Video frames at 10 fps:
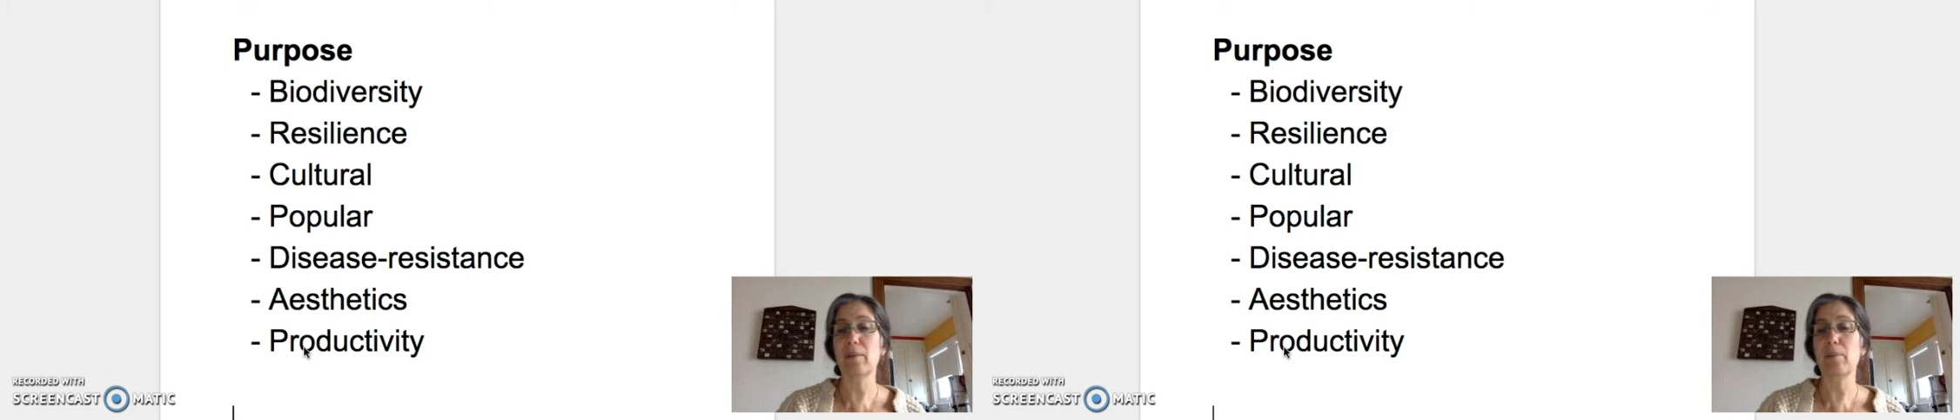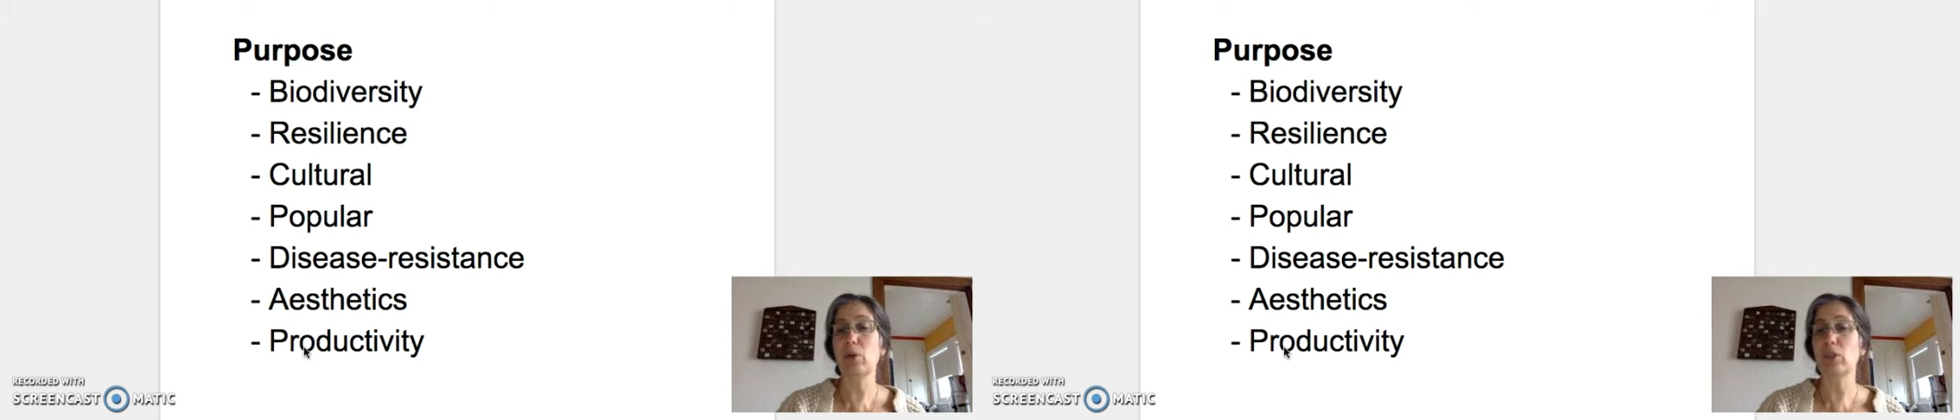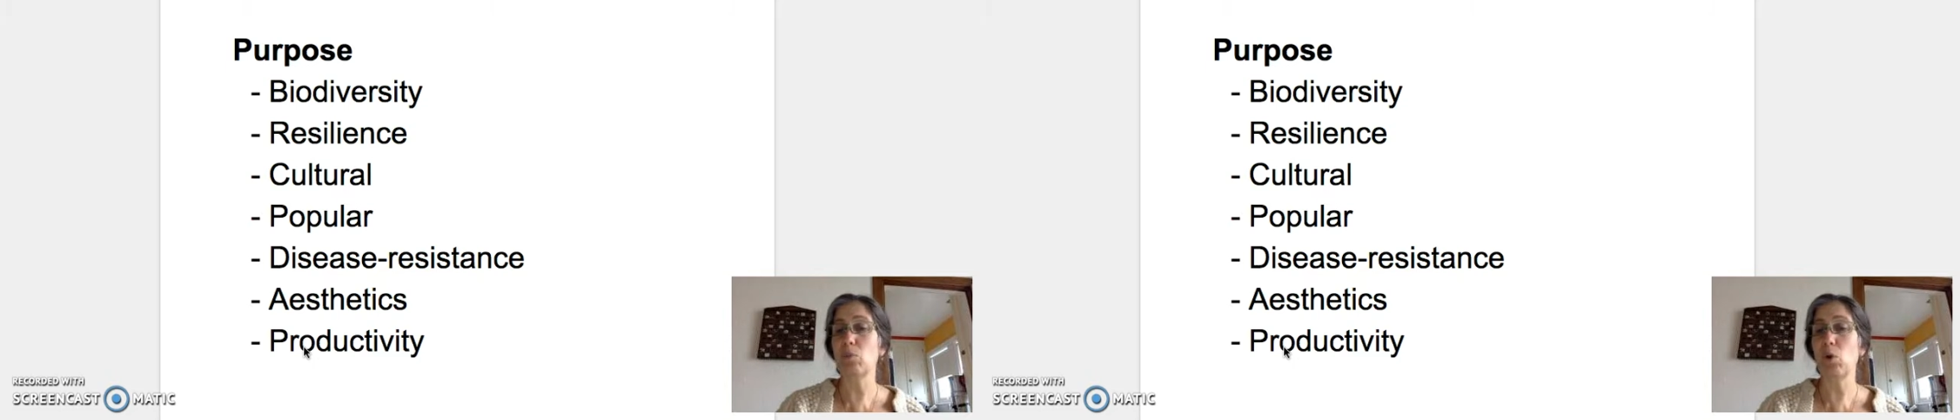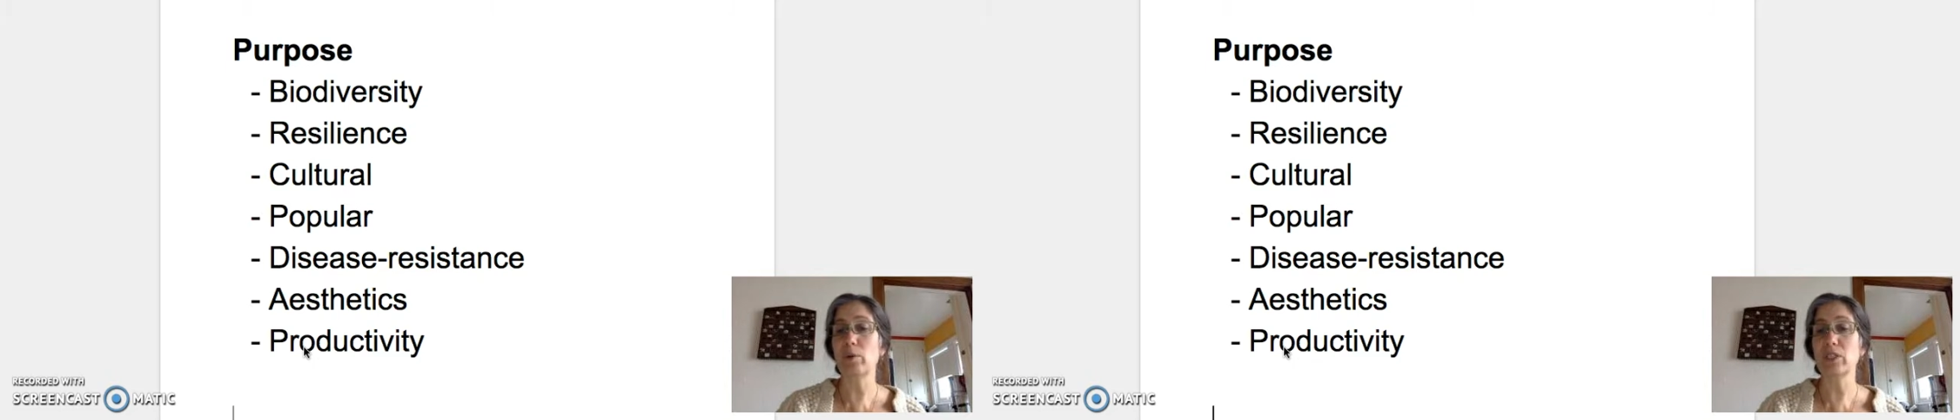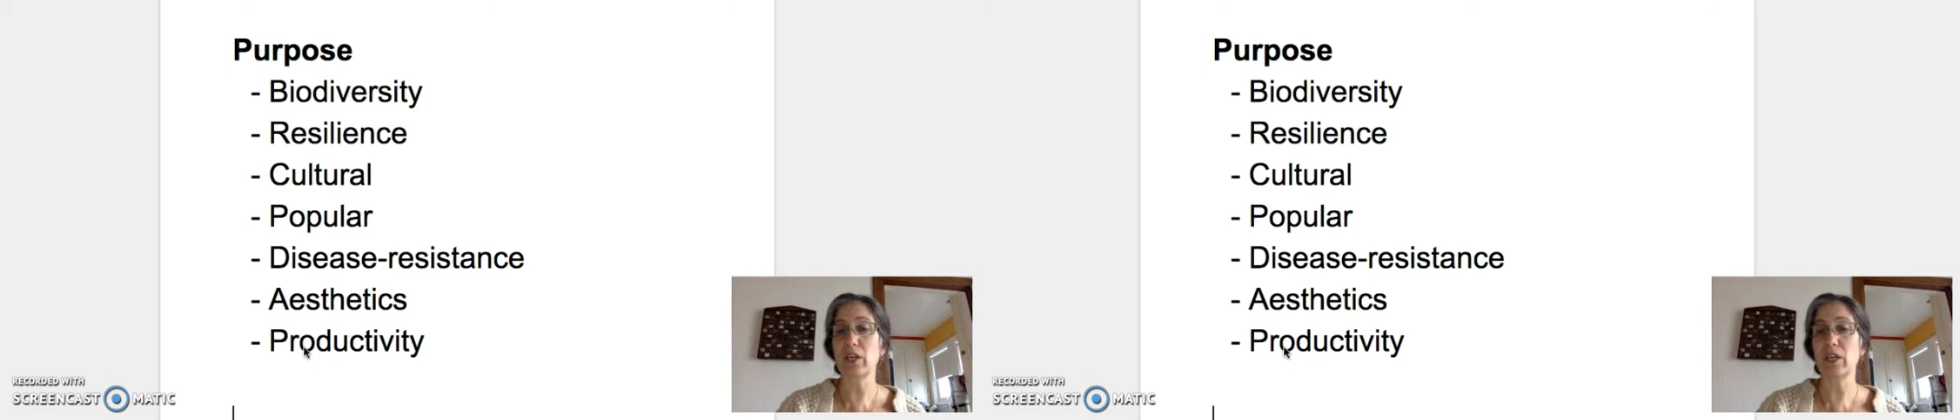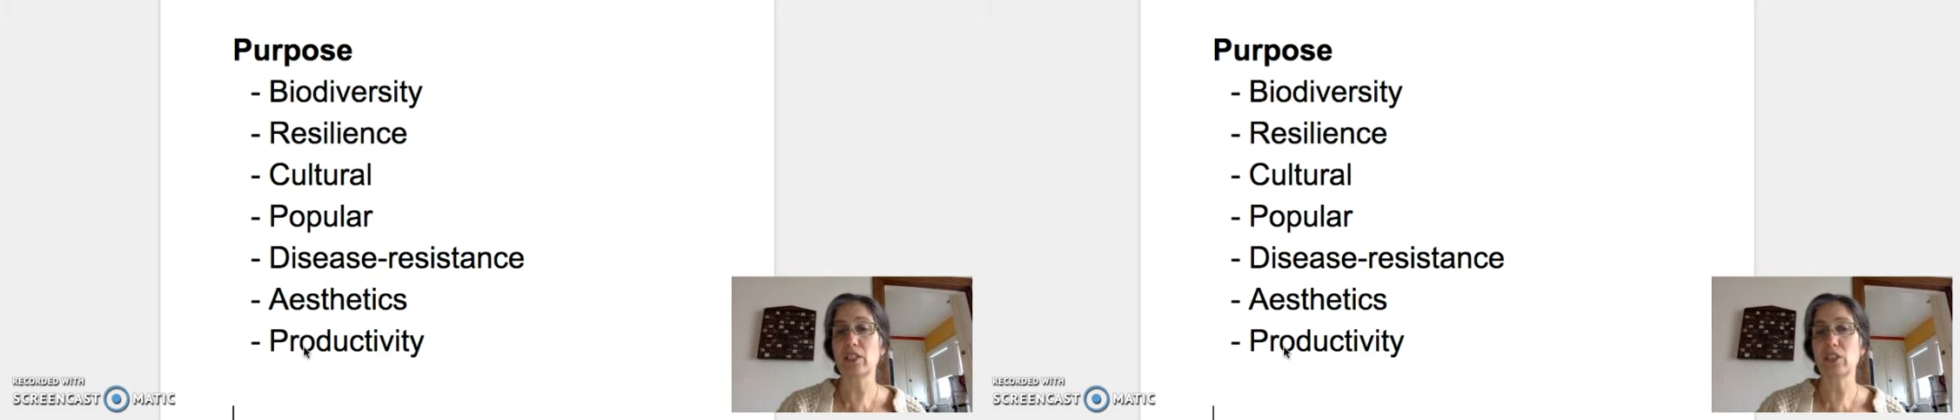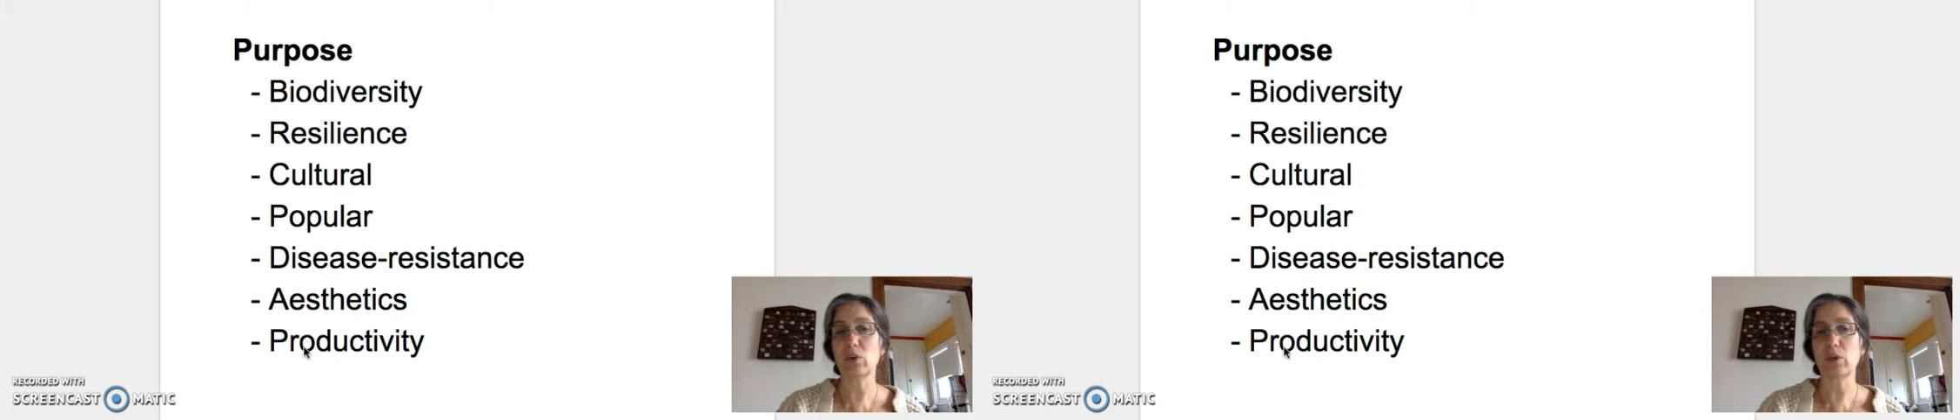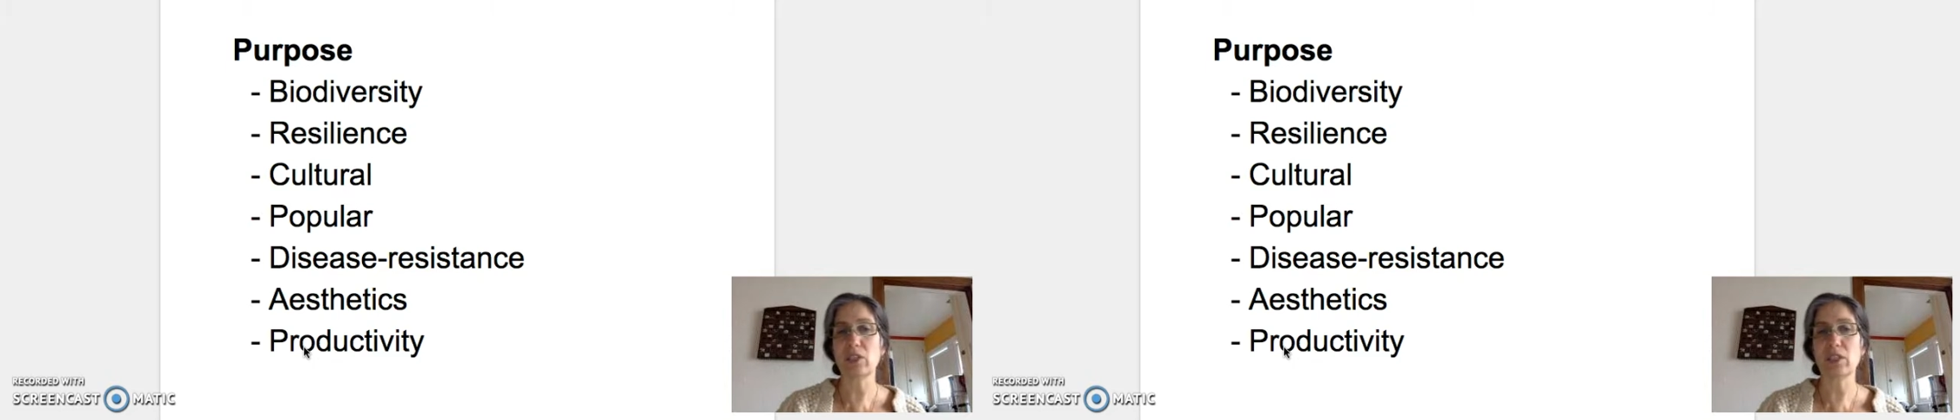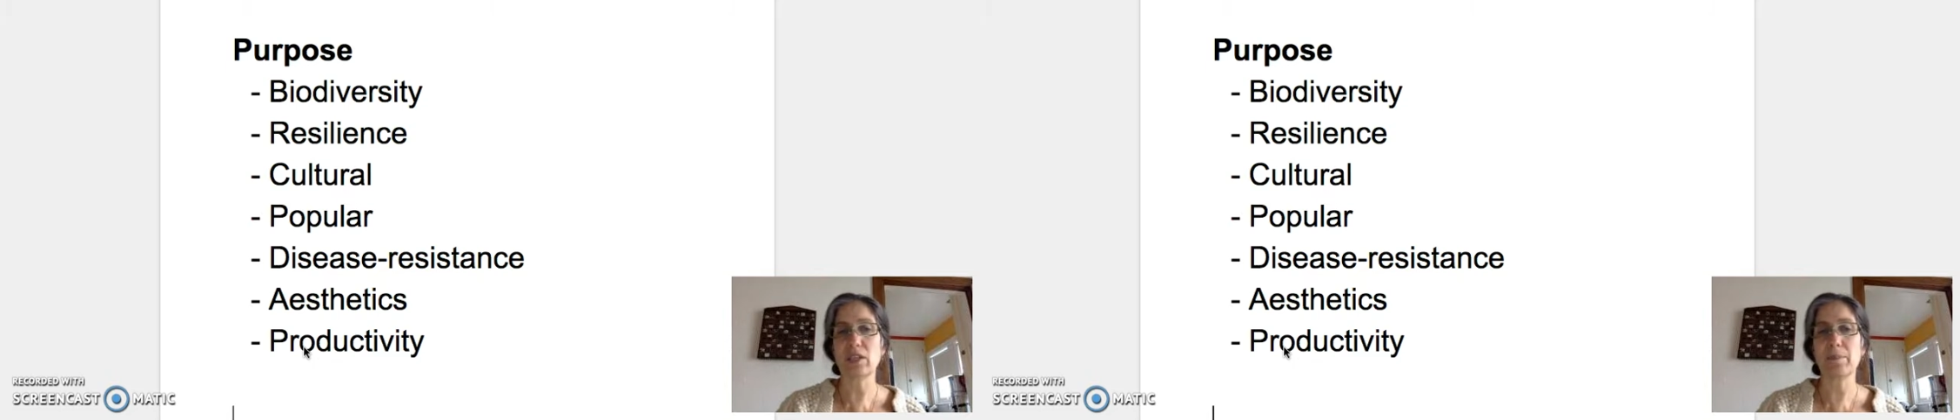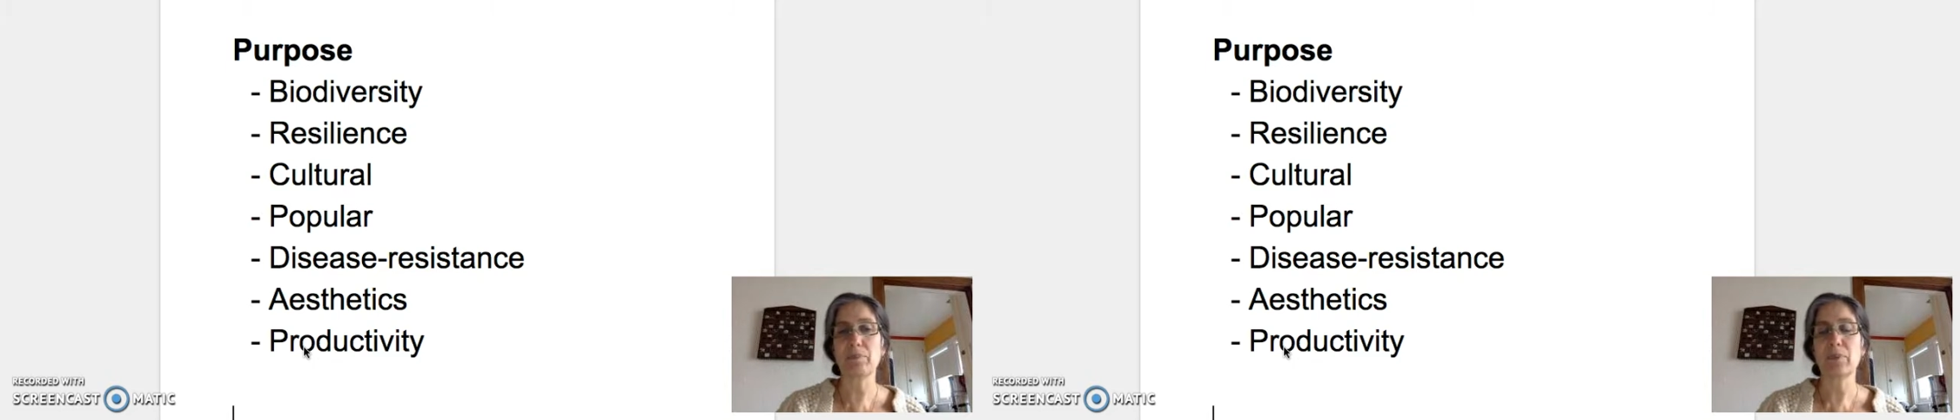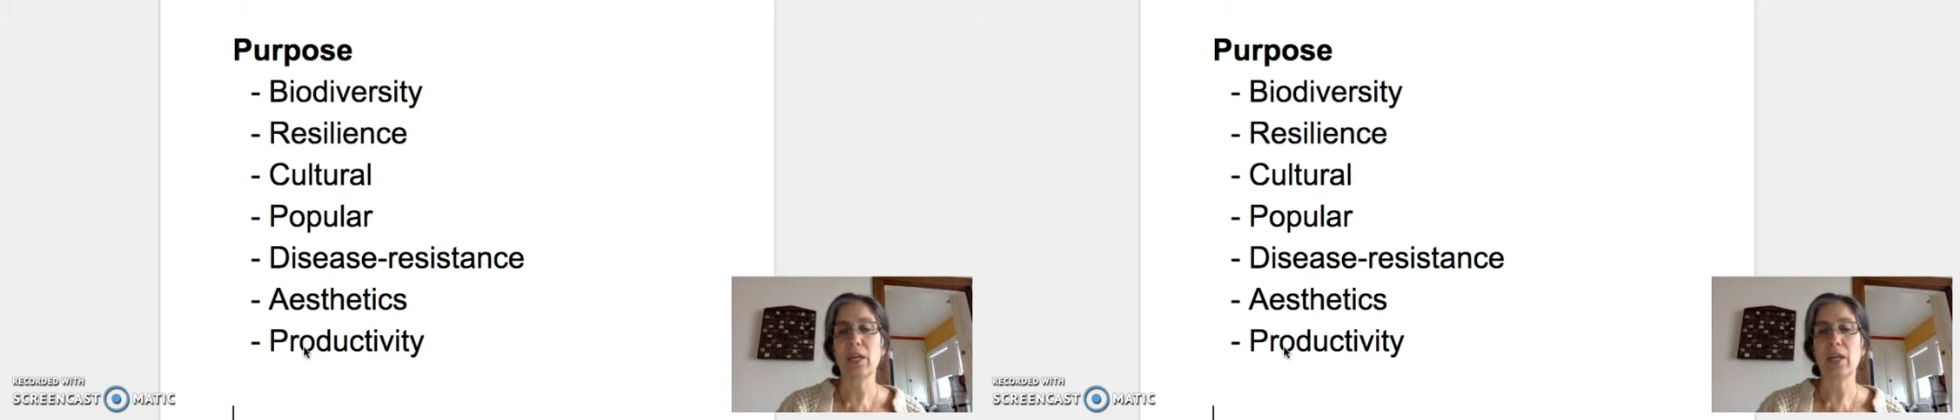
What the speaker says: build in more resilience into our system.